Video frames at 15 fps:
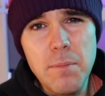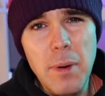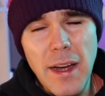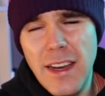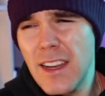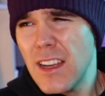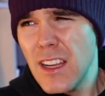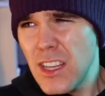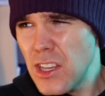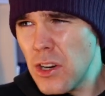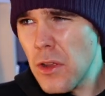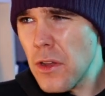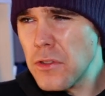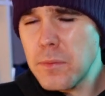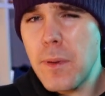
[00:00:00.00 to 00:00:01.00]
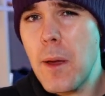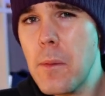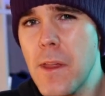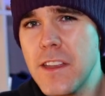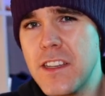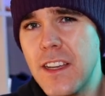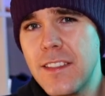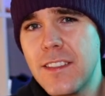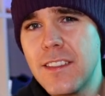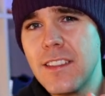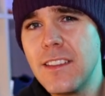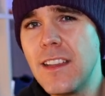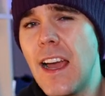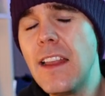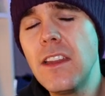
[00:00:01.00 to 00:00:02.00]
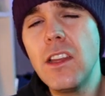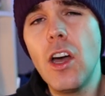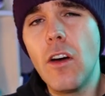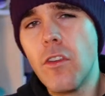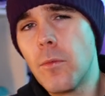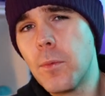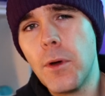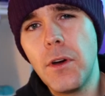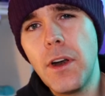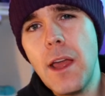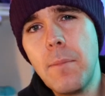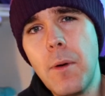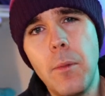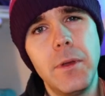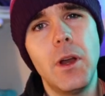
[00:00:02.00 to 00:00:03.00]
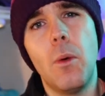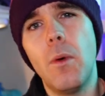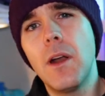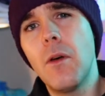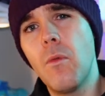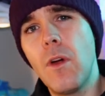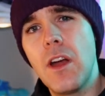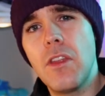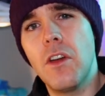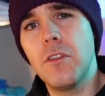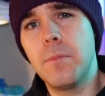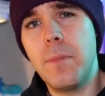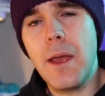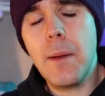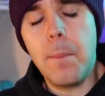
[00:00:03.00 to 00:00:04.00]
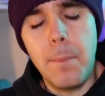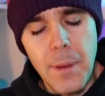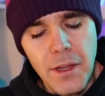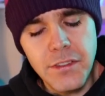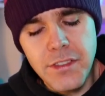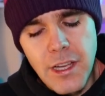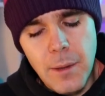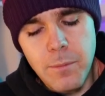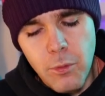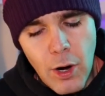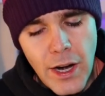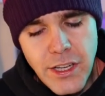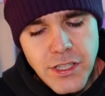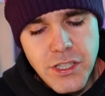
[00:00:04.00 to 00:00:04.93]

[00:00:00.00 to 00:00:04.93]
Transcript: but you know, those people that just slightly overpronate, but we don't wanna wear those big built up running